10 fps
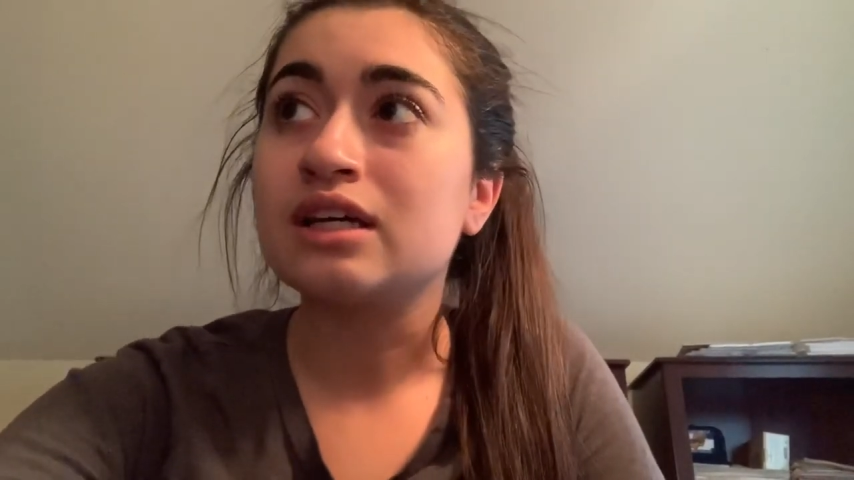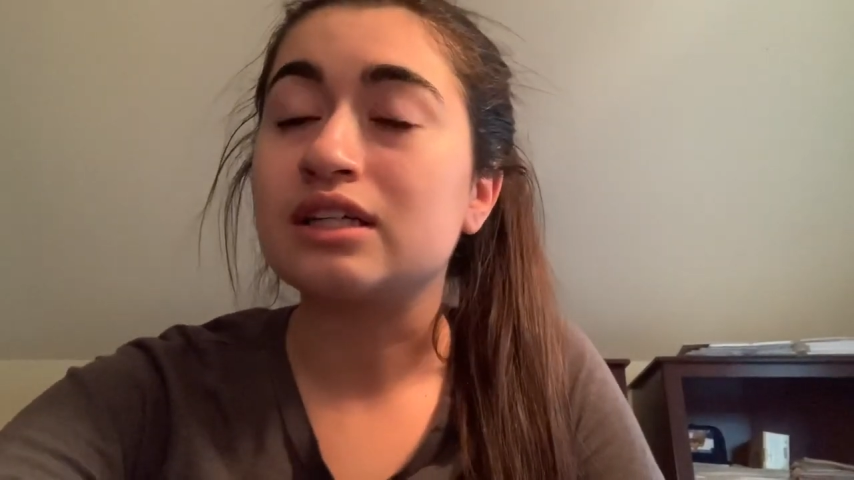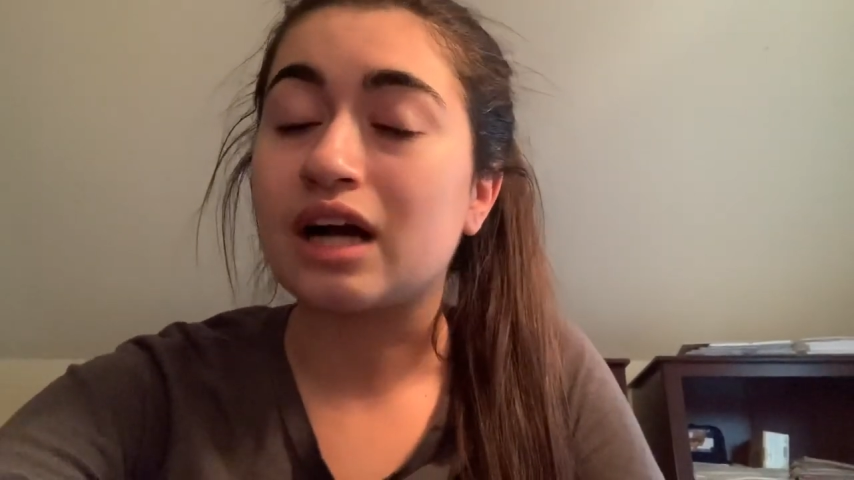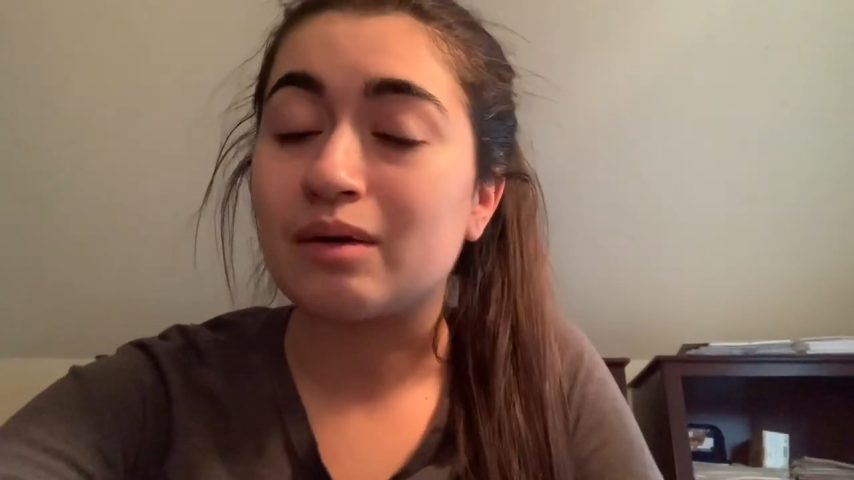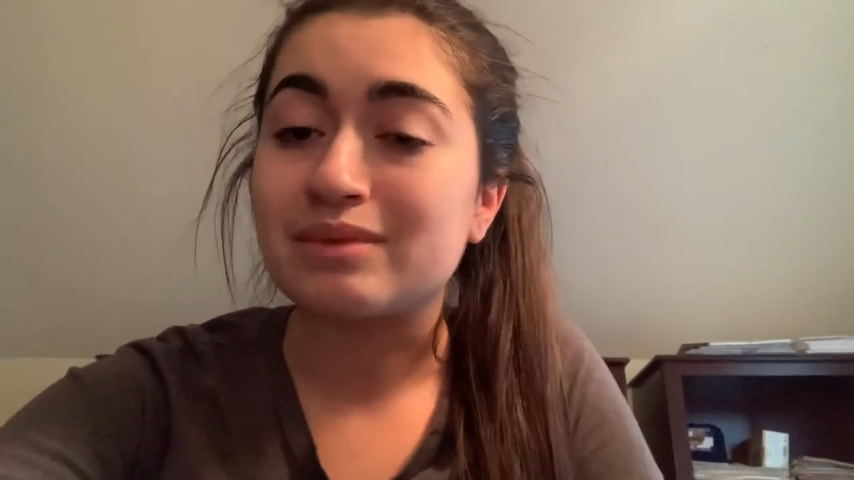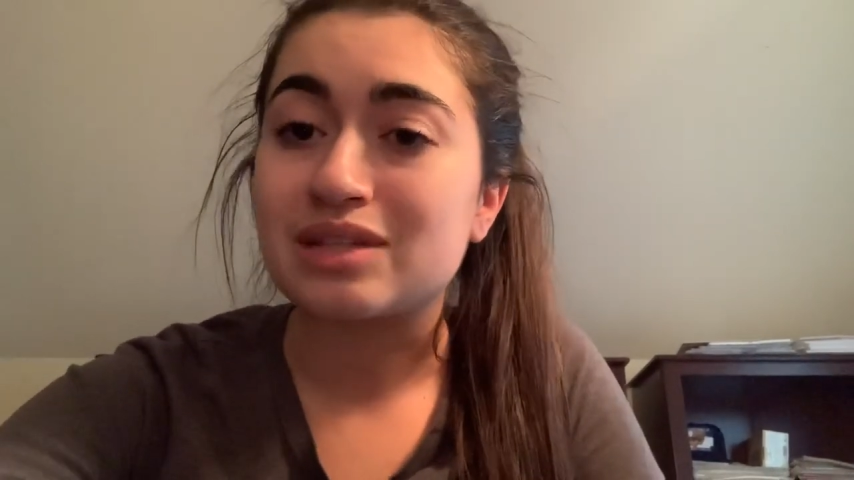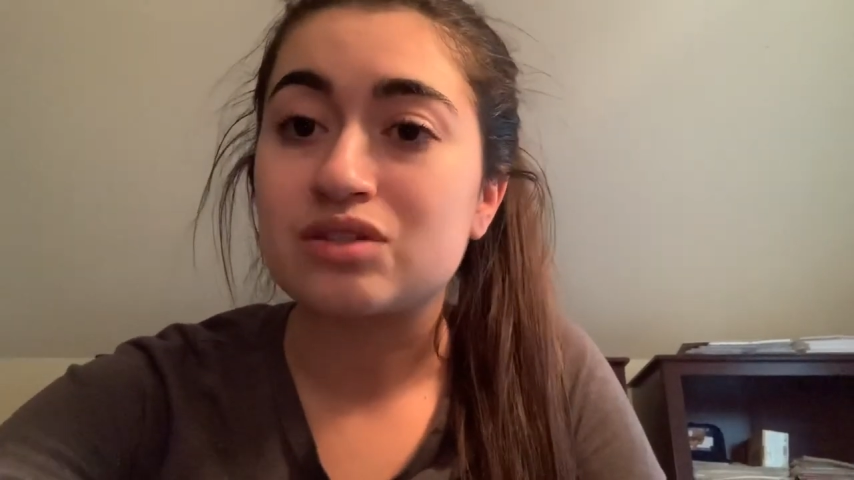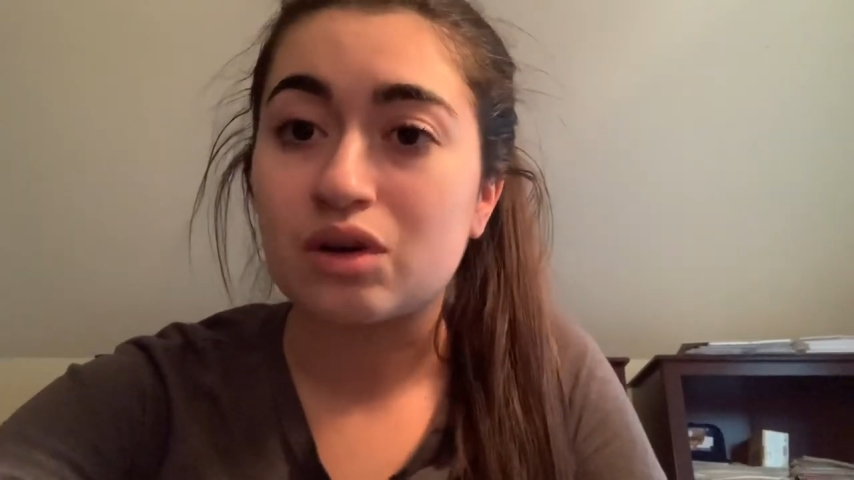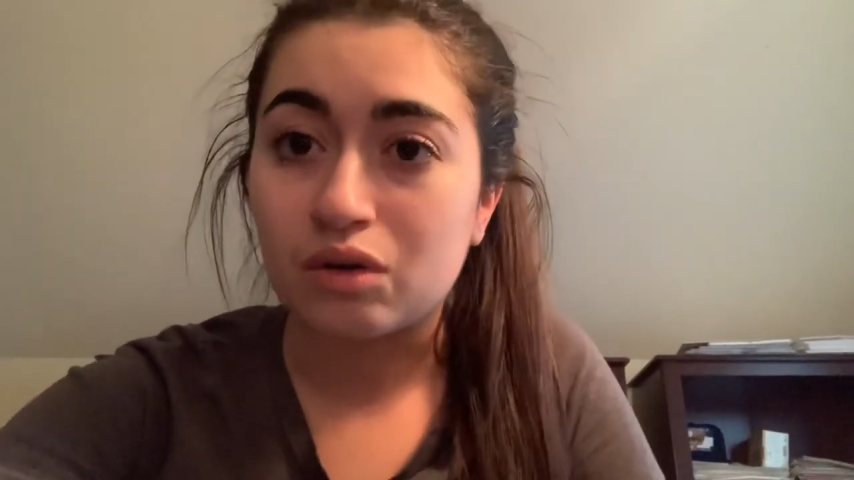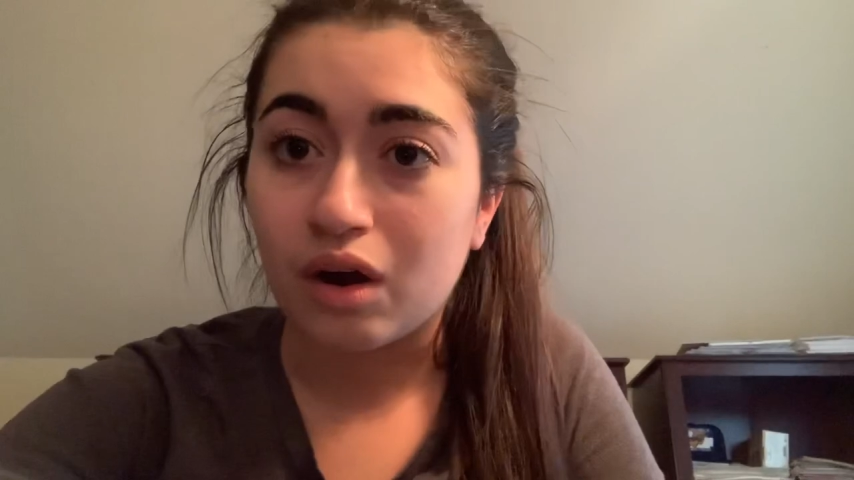got me
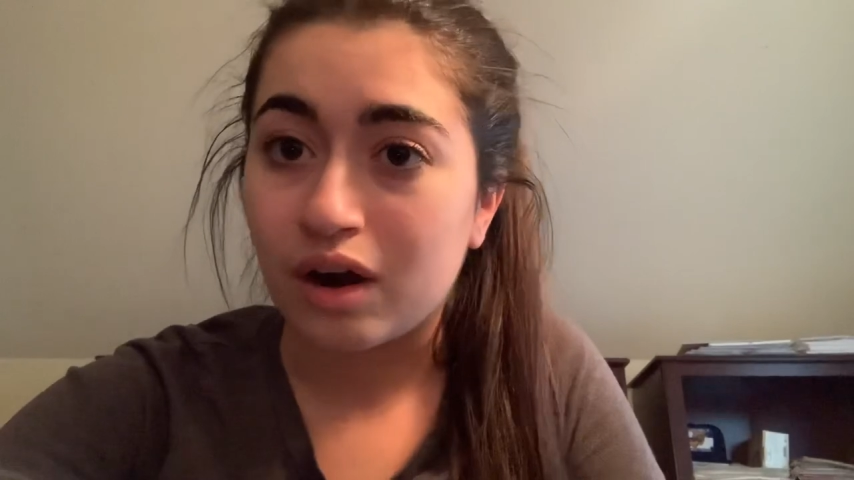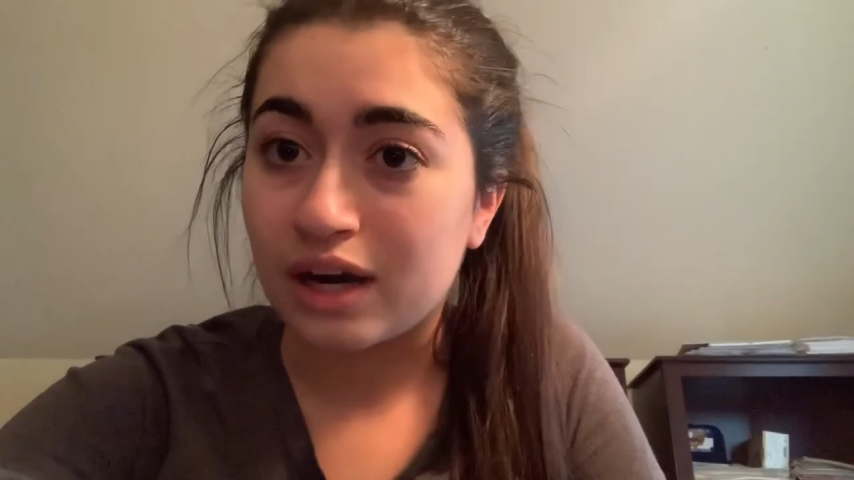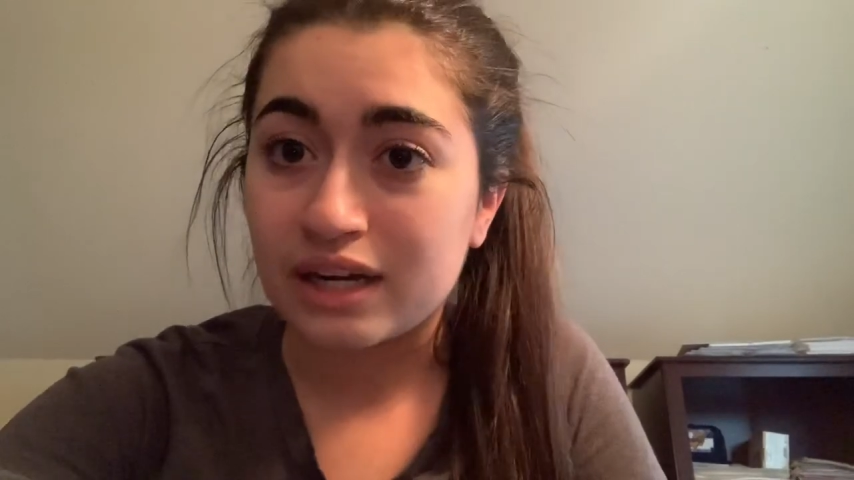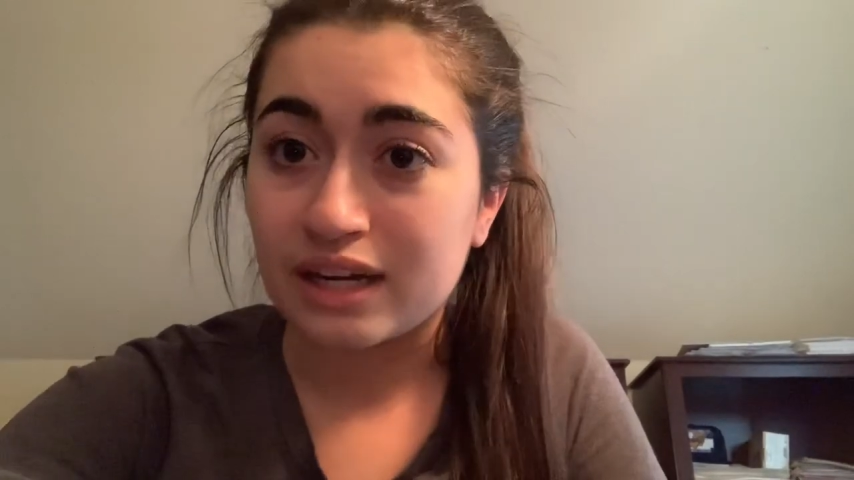so hard,